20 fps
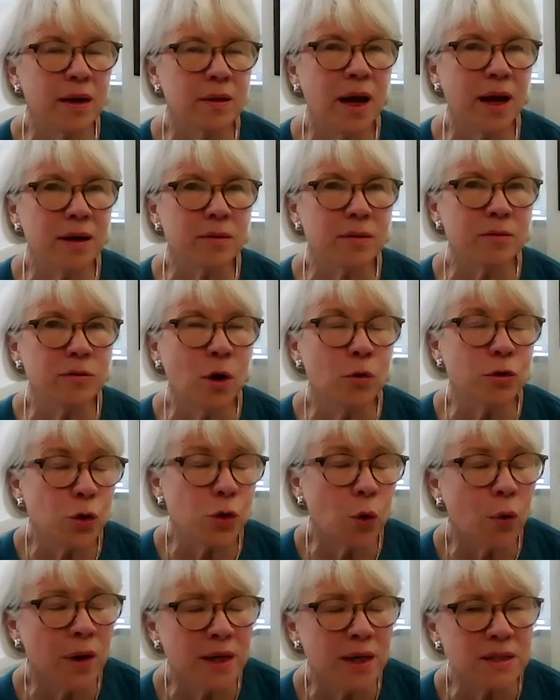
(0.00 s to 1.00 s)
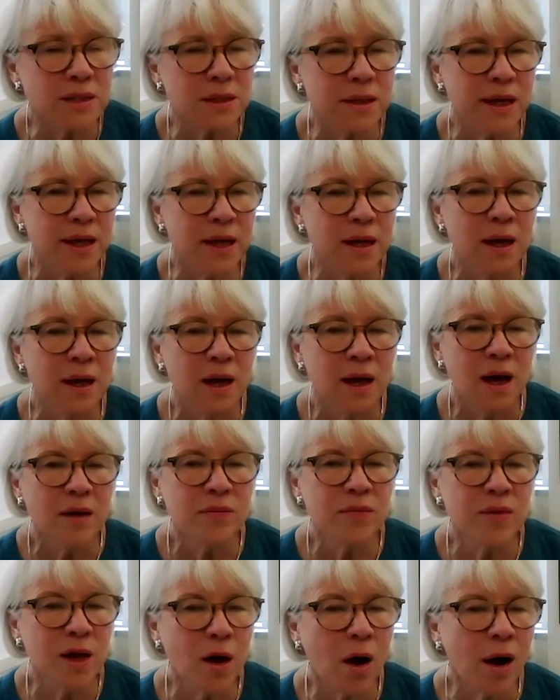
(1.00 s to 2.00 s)
and, and notoriously
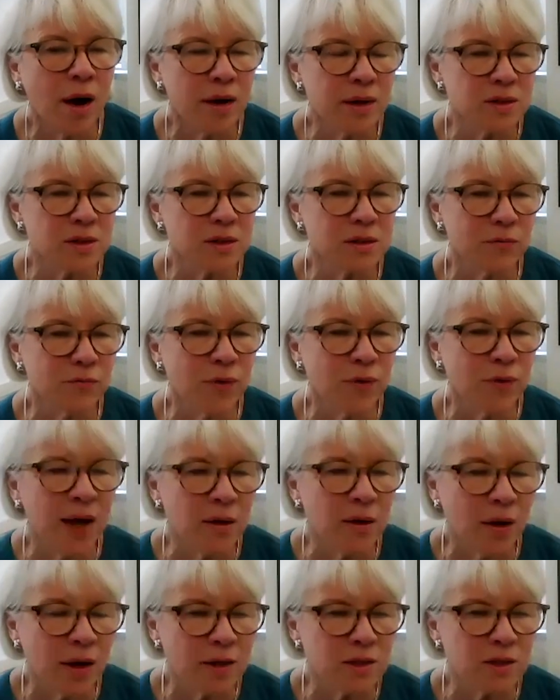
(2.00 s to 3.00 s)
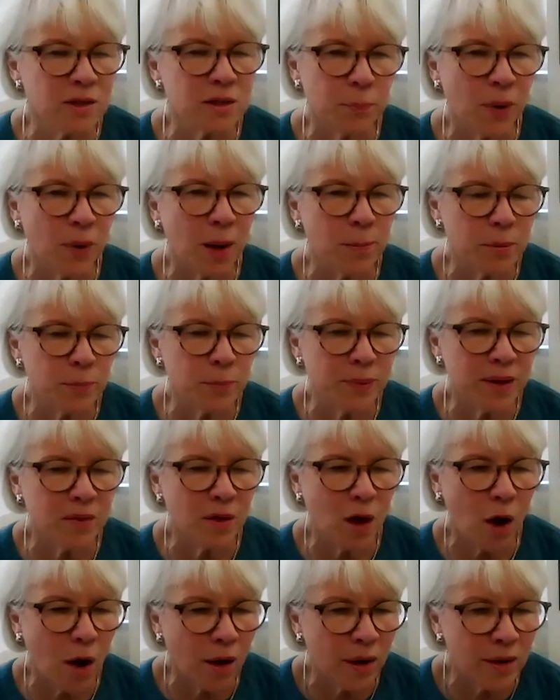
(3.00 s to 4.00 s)
the arts, the fine arts are probably
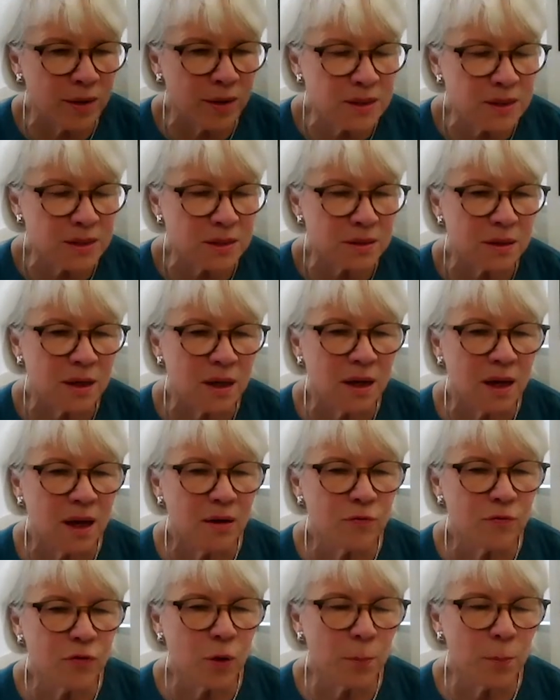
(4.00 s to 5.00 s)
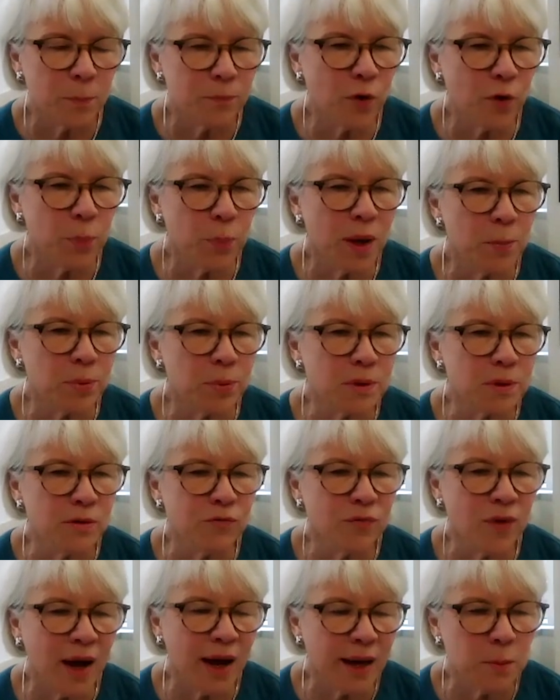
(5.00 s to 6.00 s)
the hardest for, for people
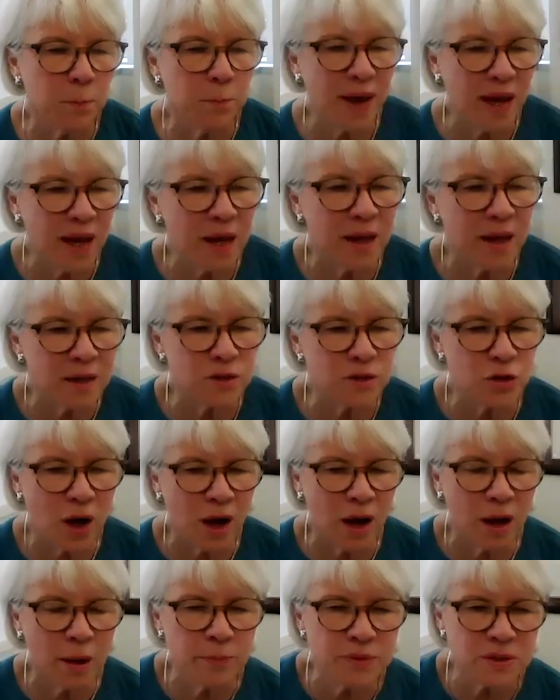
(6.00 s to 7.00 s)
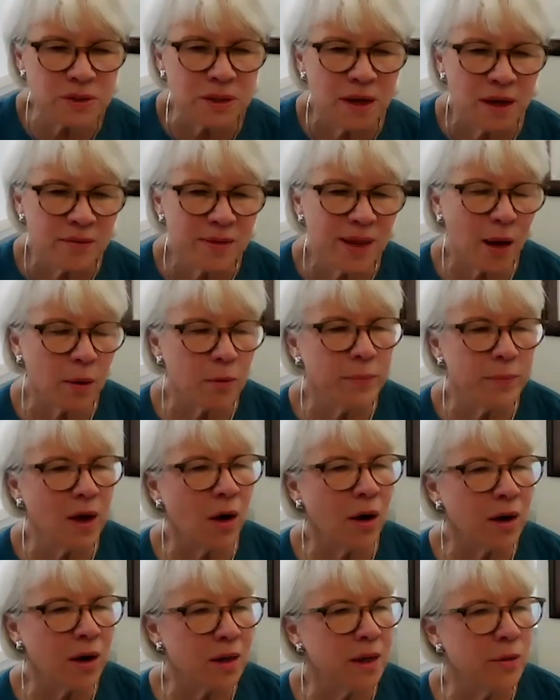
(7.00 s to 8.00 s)
to find paying jobs. That would be
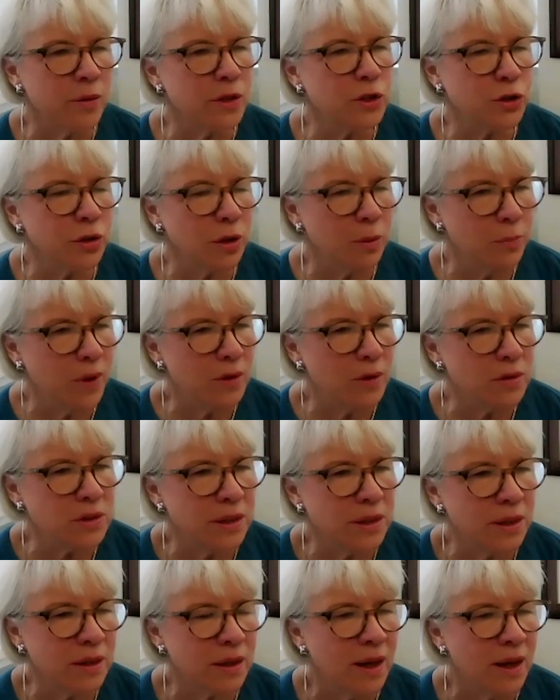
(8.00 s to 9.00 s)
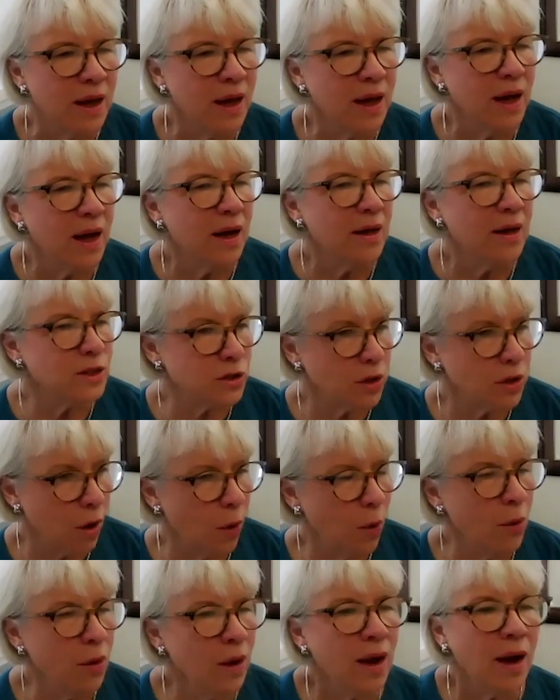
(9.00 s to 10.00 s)
art, literature, music.
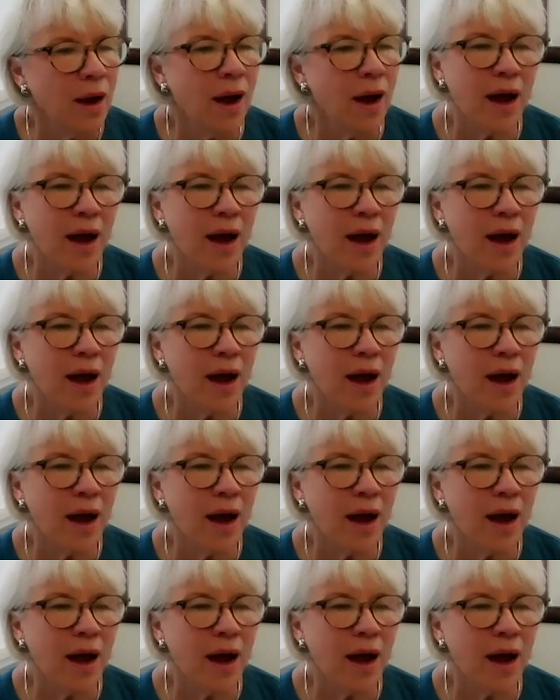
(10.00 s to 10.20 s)
So